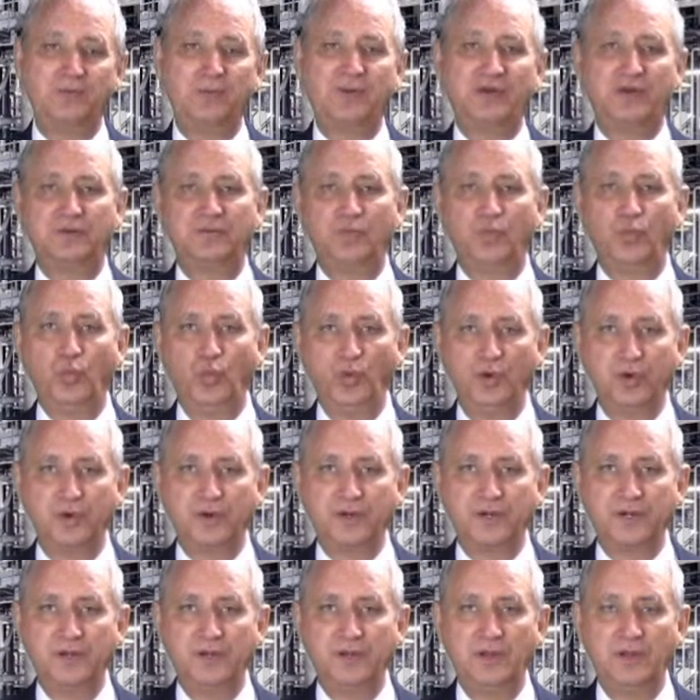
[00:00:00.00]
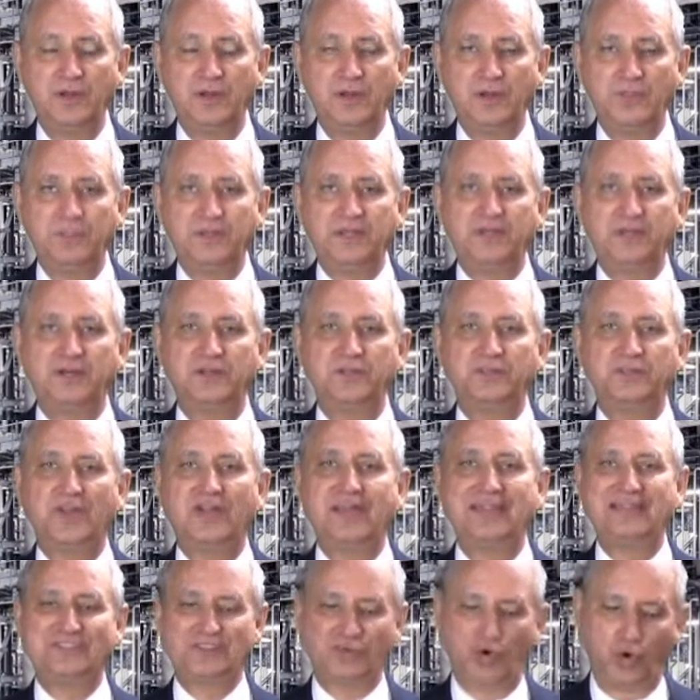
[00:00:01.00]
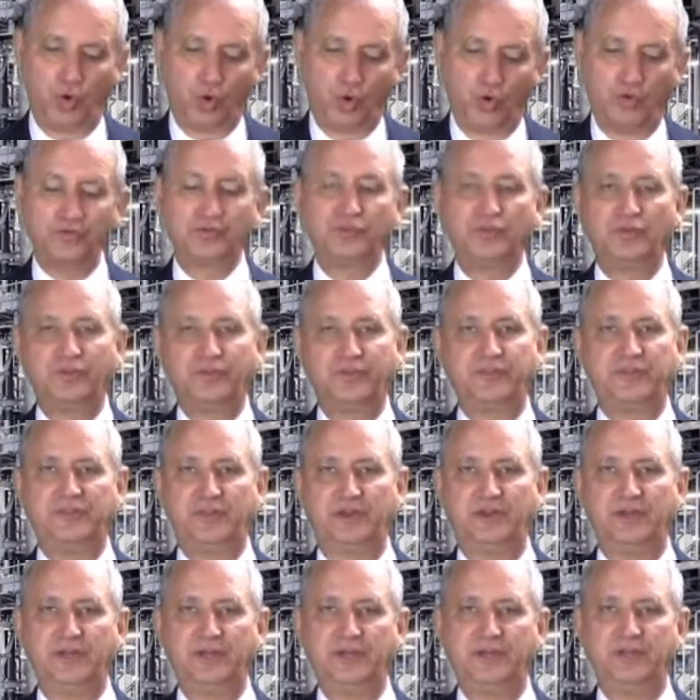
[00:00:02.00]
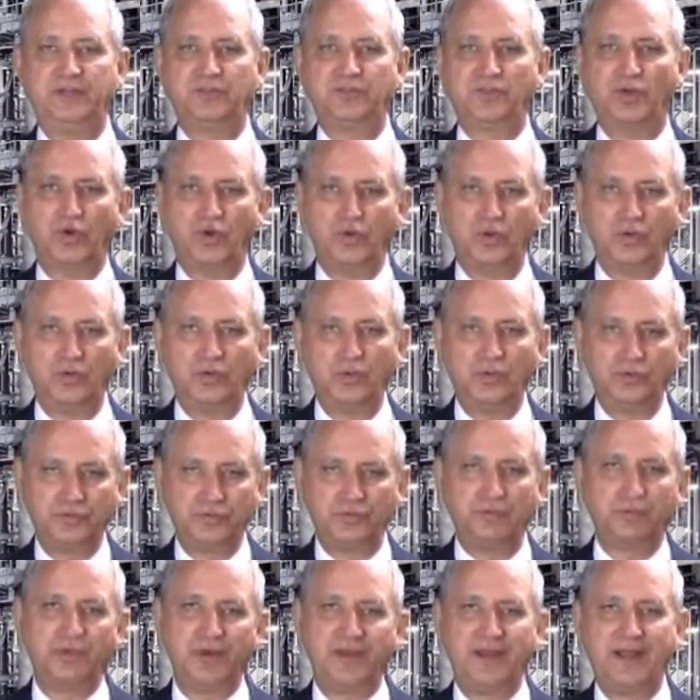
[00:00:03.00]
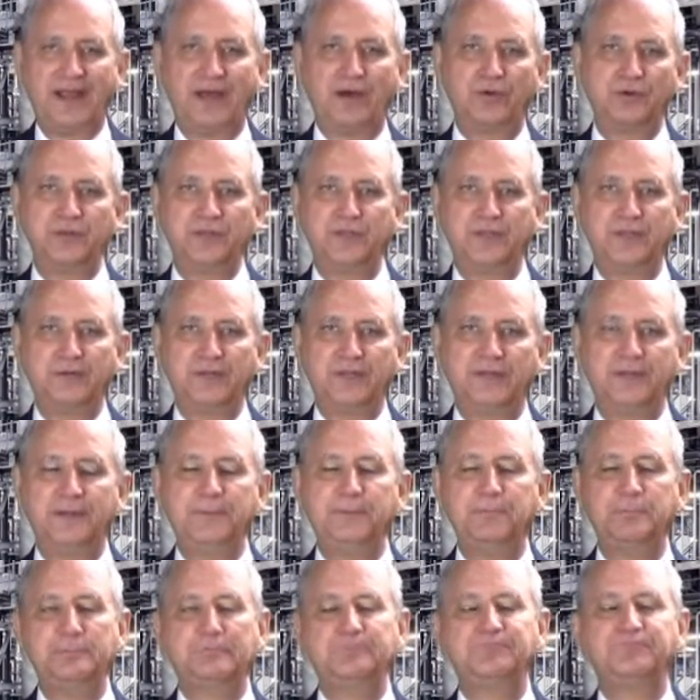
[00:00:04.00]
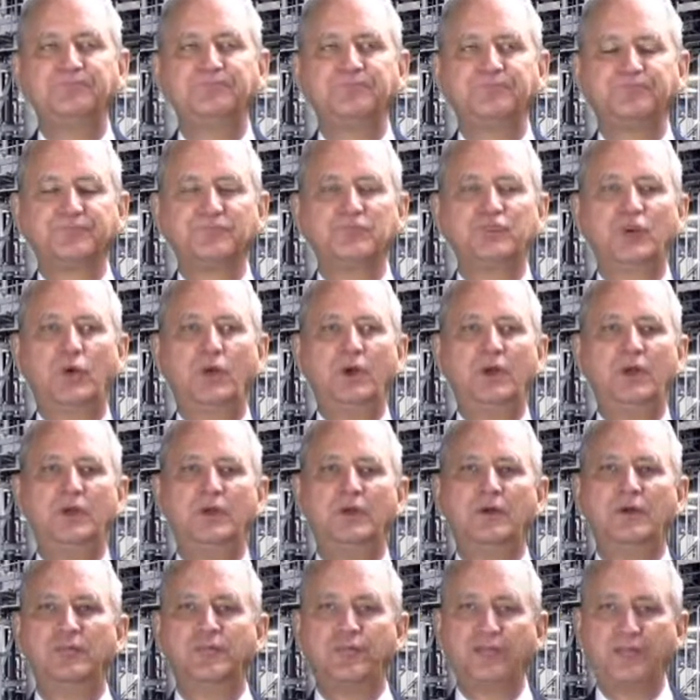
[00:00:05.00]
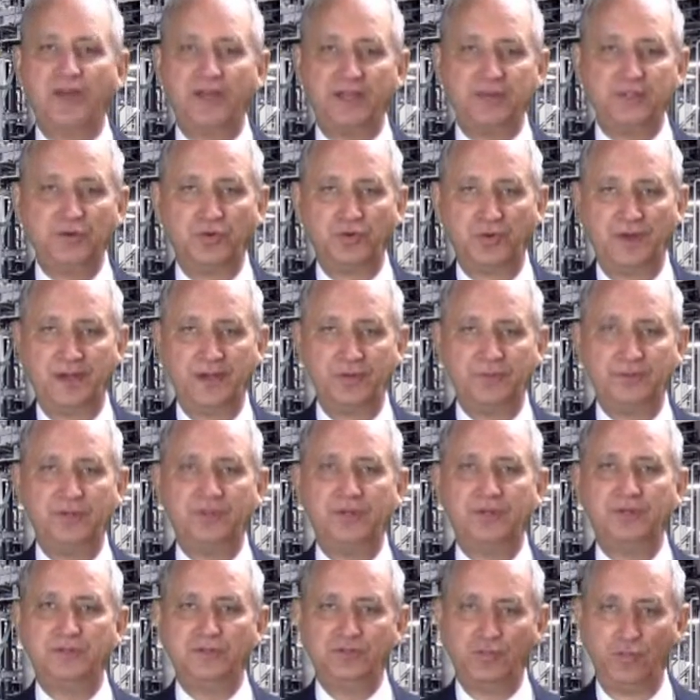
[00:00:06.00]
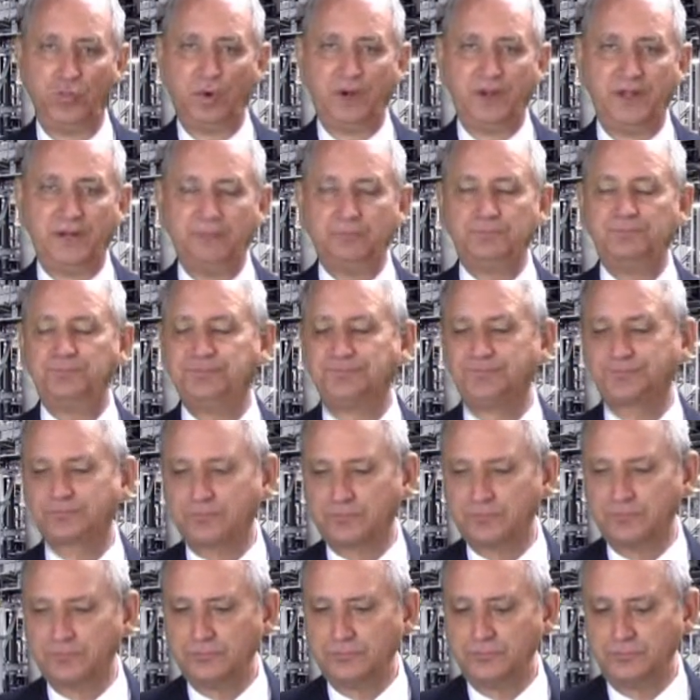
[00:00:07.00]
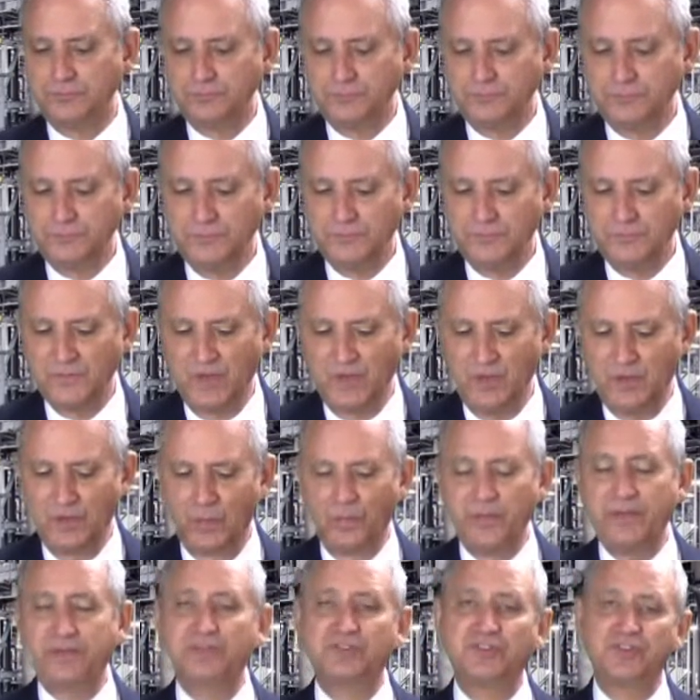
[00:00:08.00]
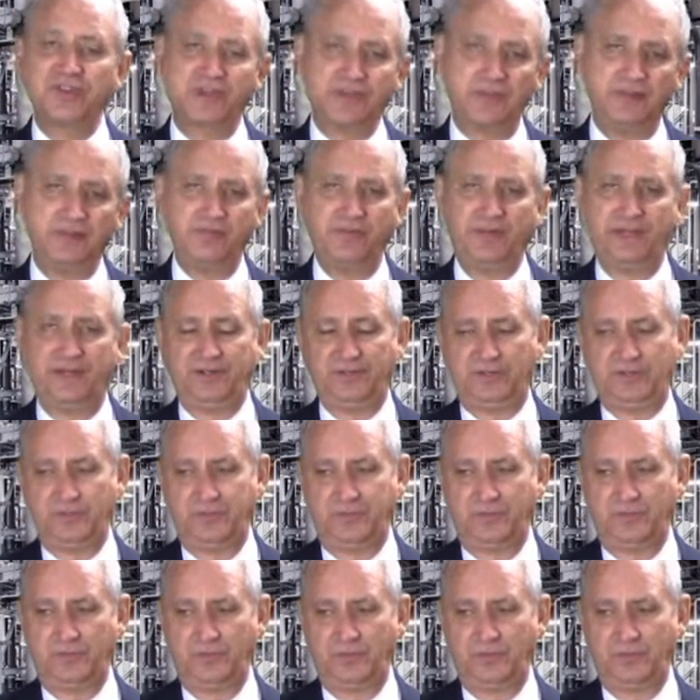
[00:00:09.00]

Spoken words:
amount of work because it's all surface area. It's all spread out, okay? So fine ground is one. We have a second advantage.